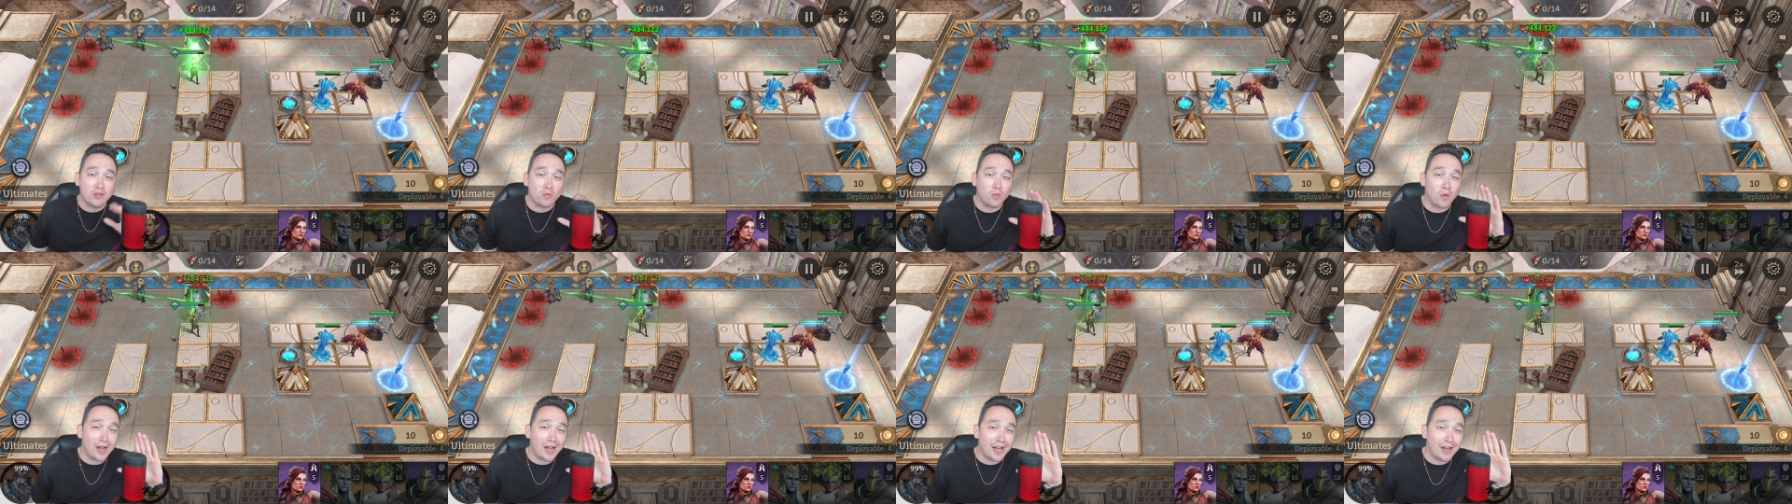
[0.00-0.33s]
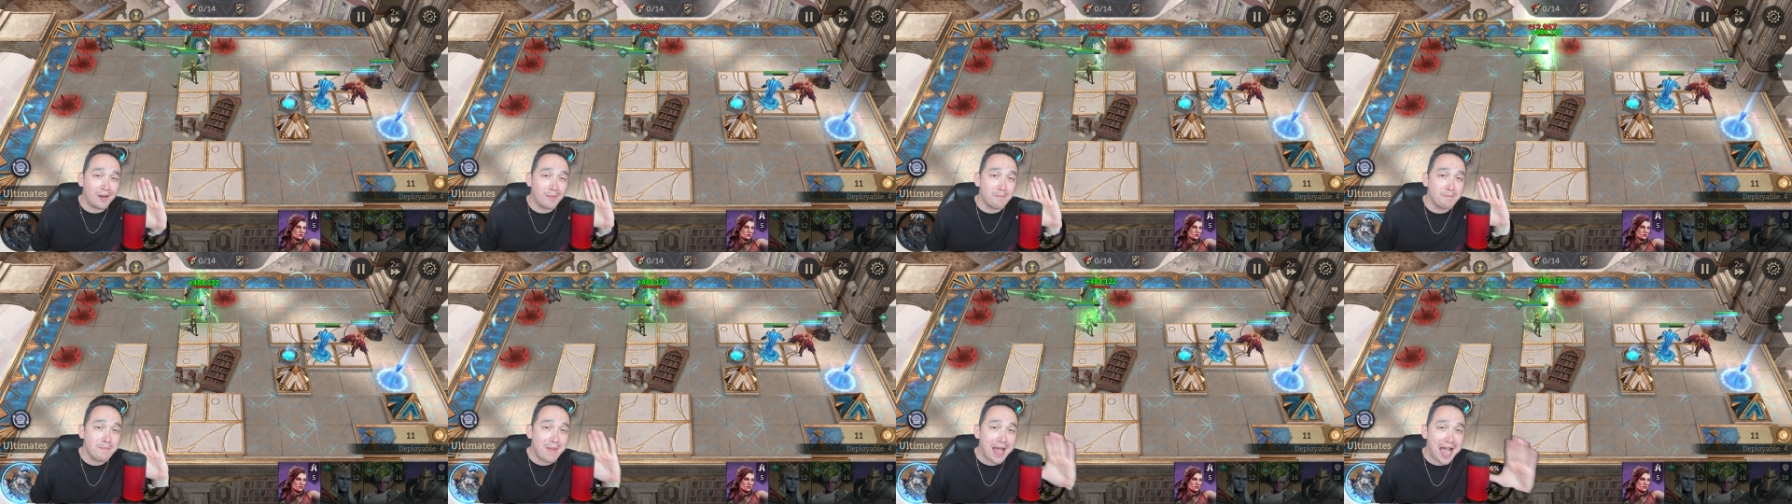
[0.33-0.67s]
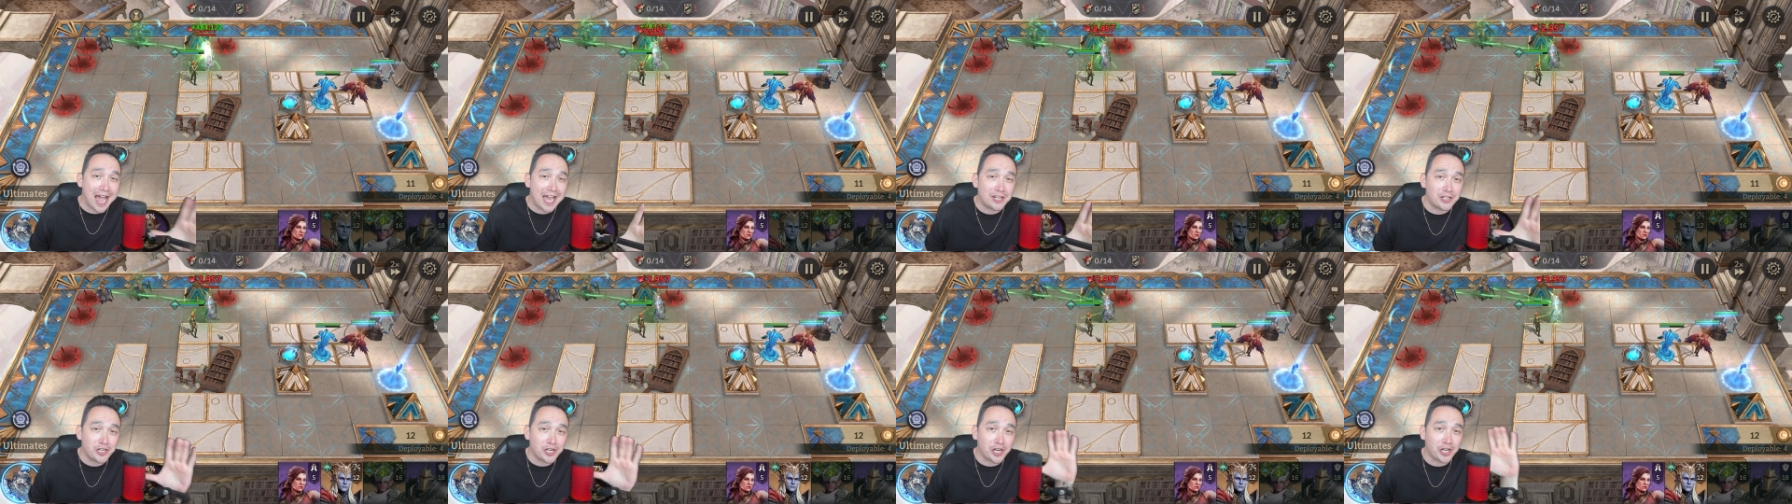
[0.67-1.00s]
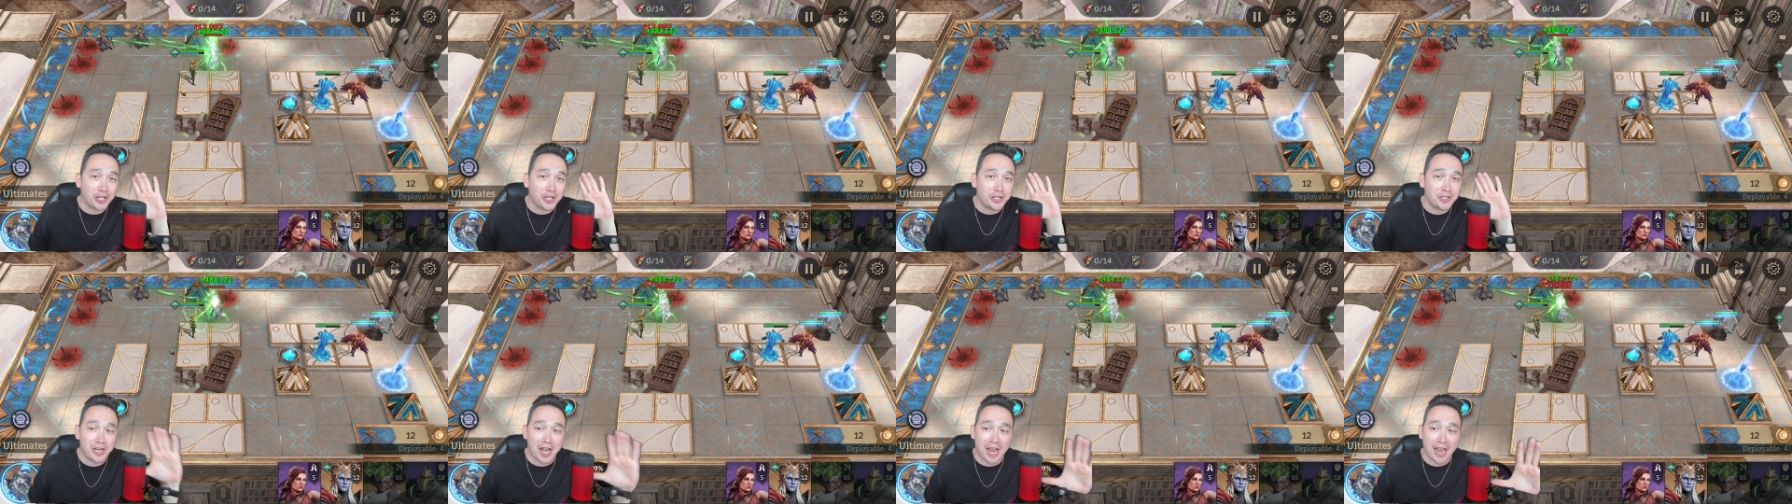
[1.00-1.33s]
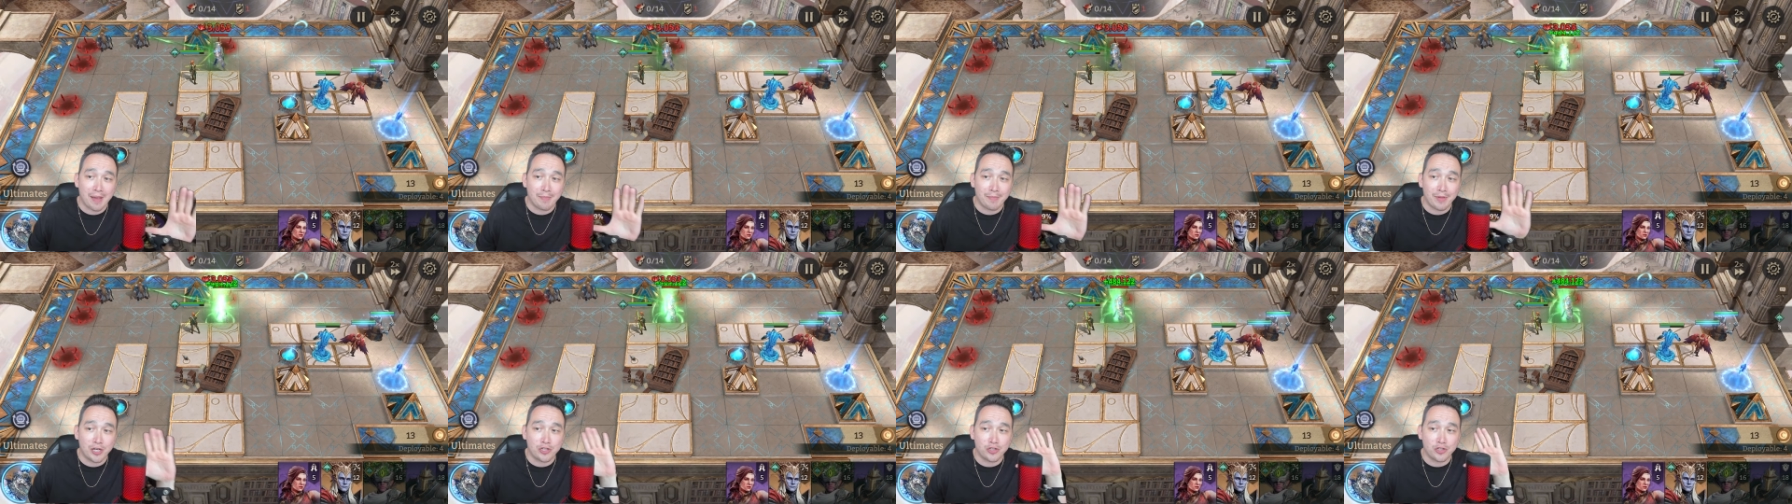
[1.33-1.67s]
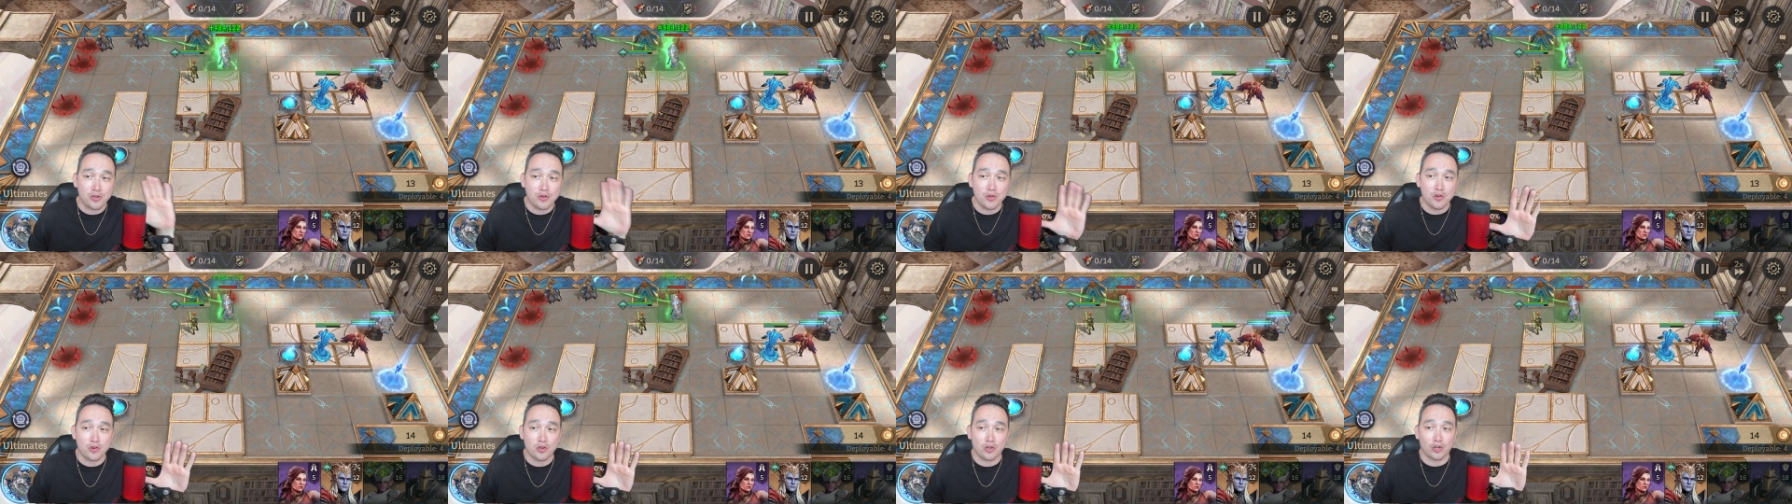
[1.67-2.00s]
you want a magic
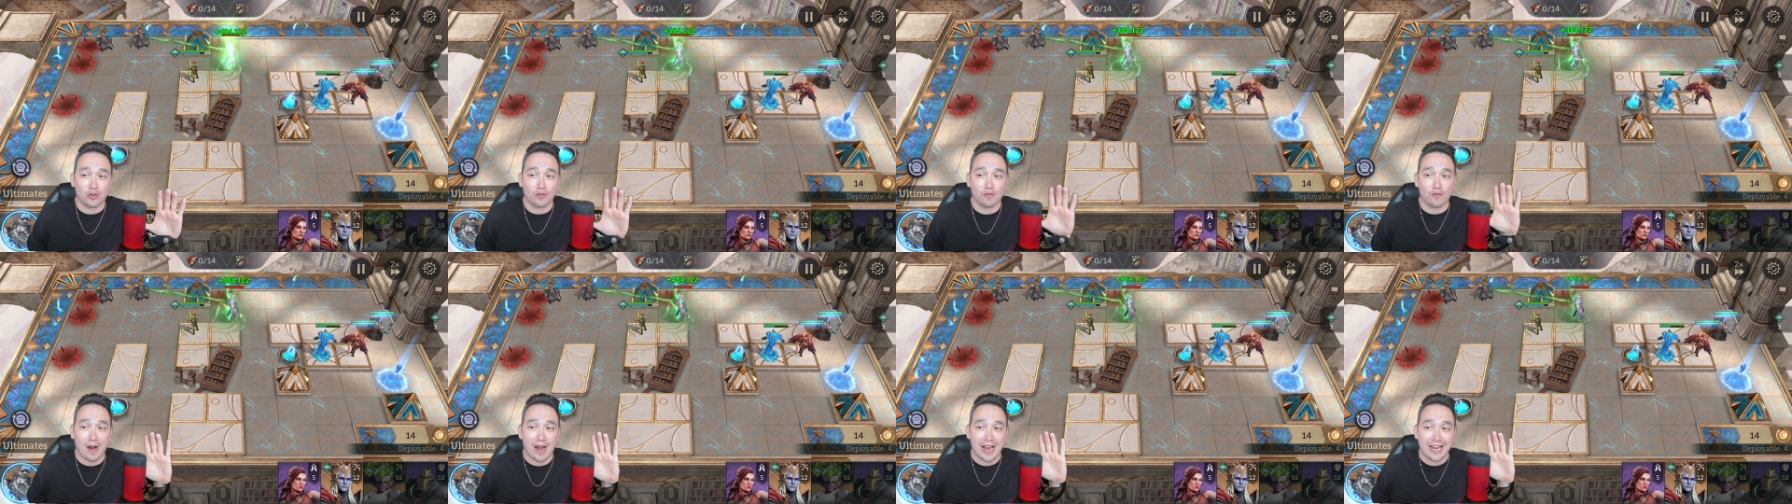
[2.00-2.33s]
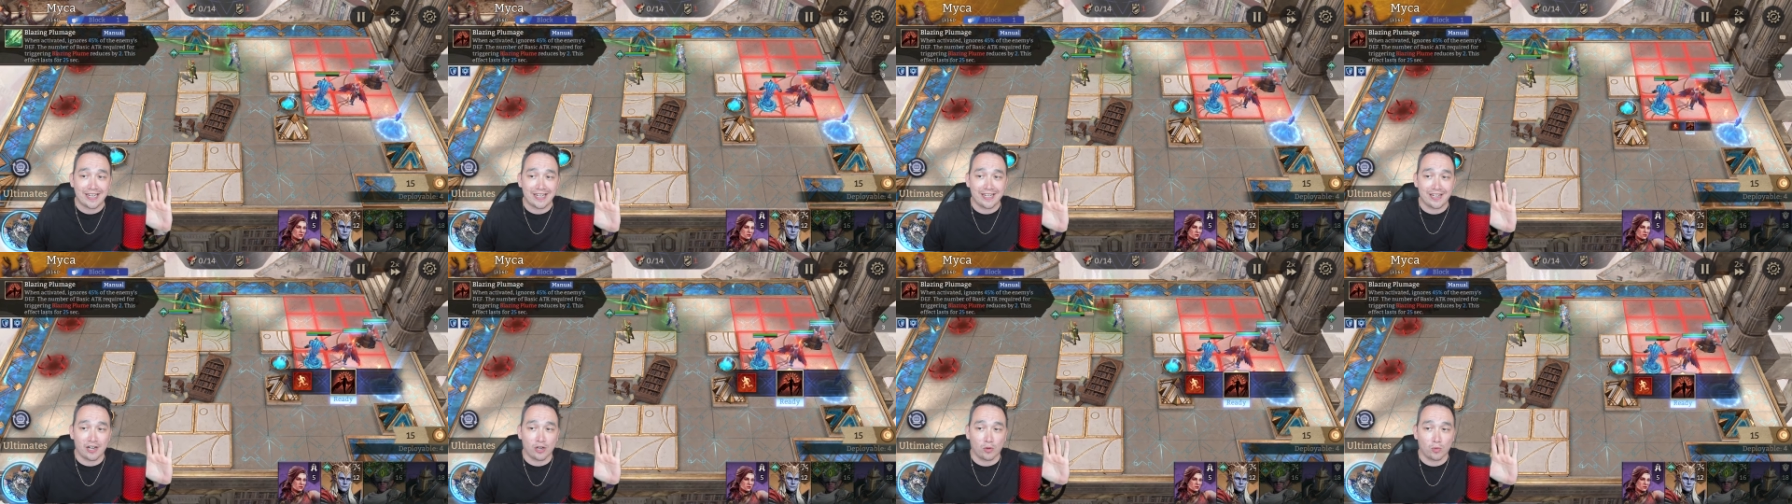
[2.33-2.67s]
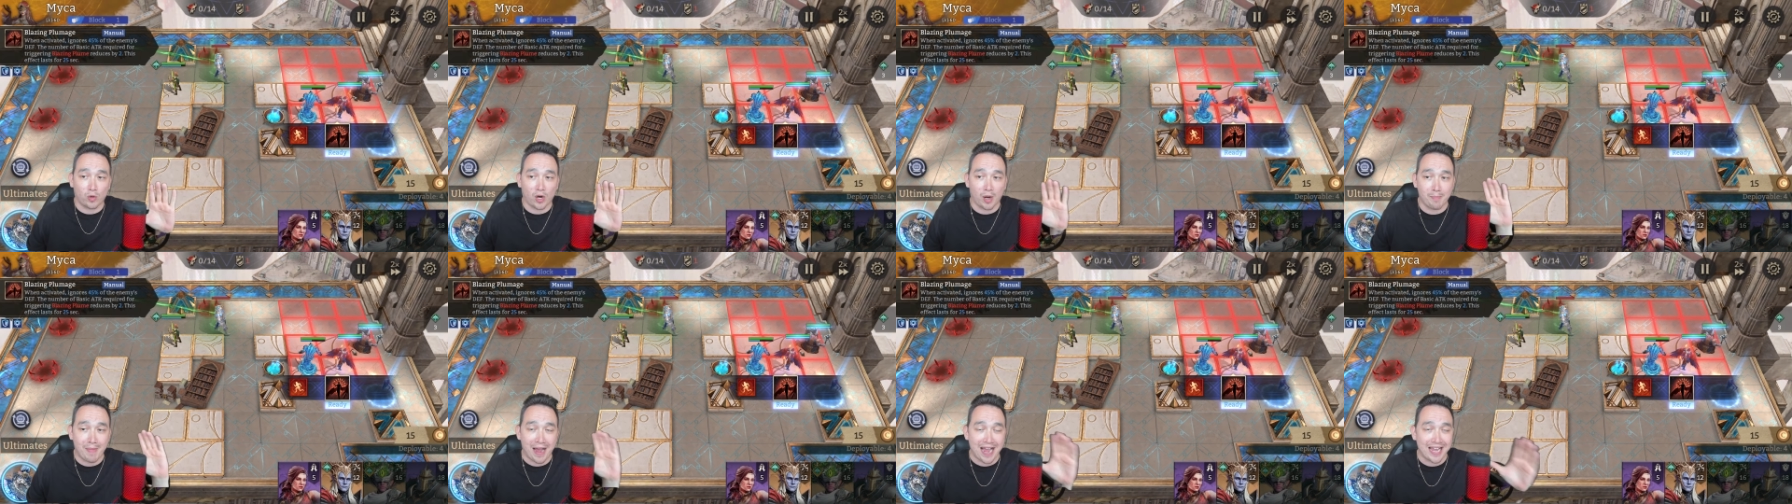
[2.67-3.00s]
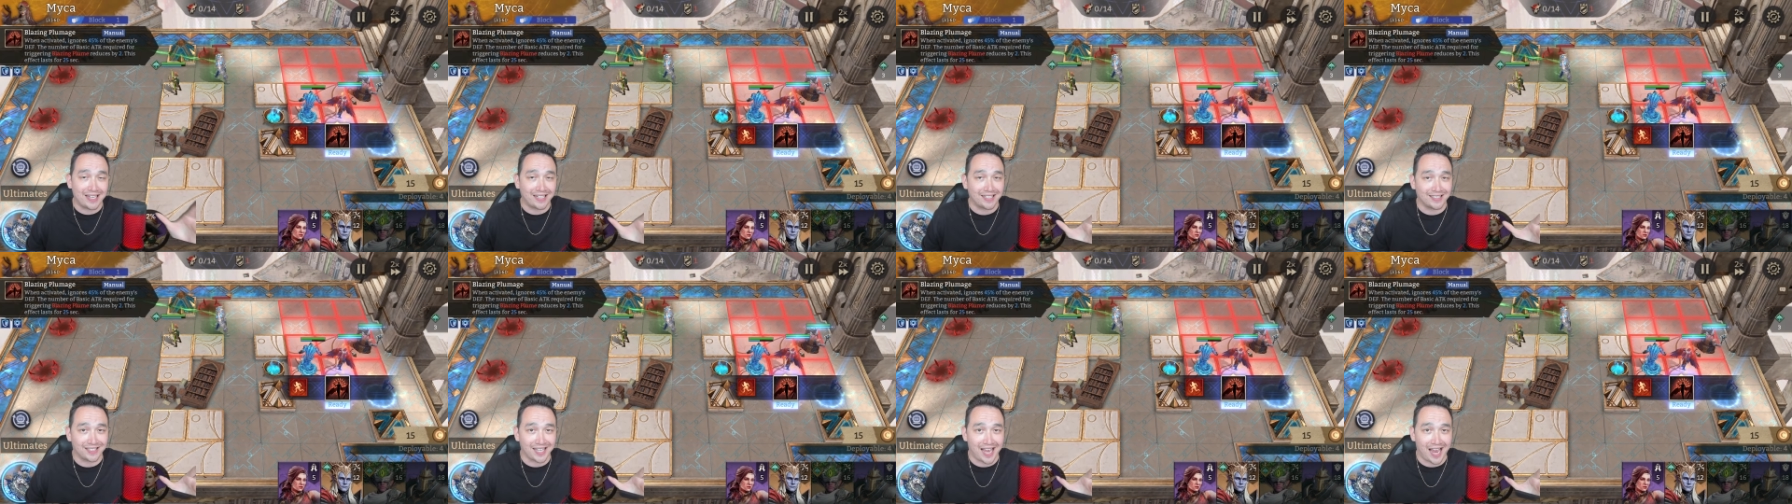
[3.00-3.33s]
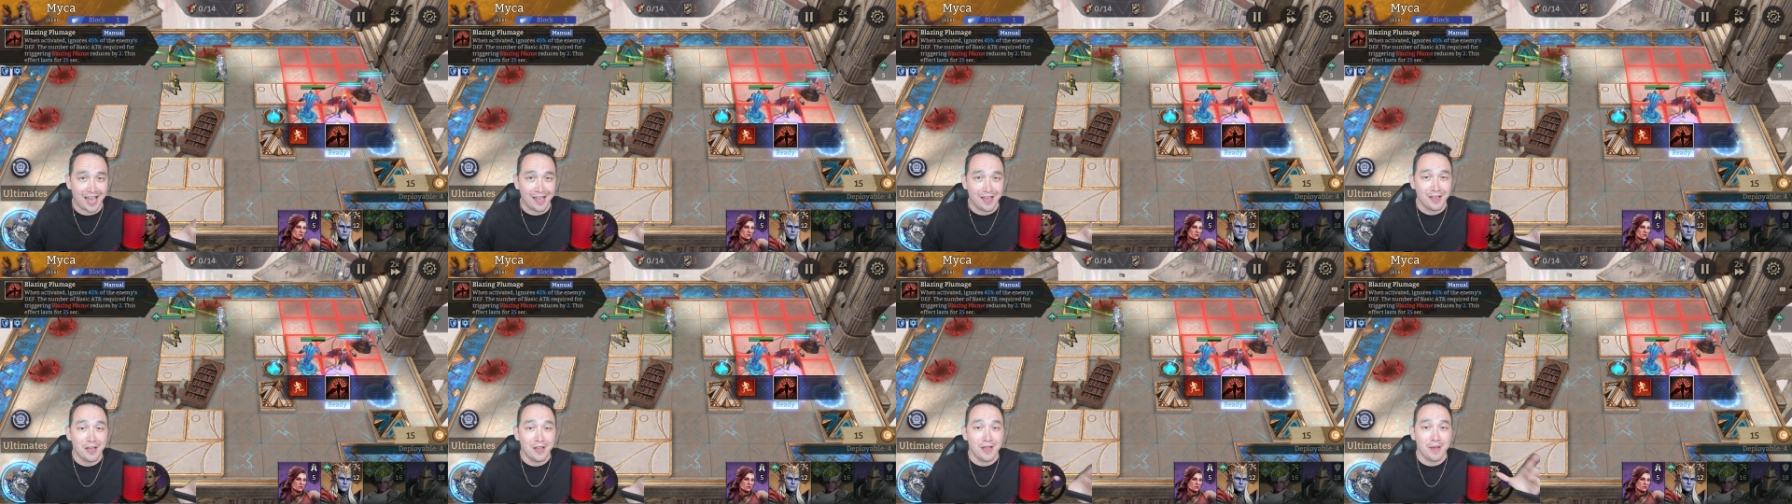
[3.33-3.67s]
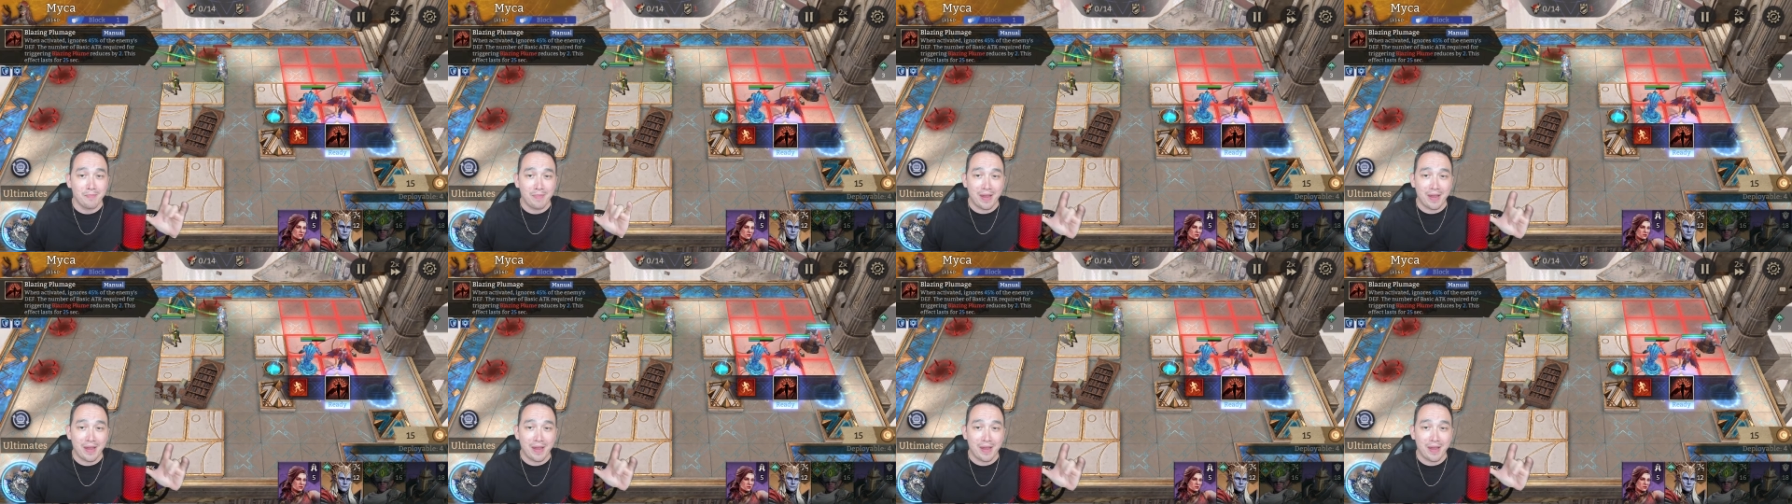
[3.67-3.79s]
damage nuker right here where Mike is at,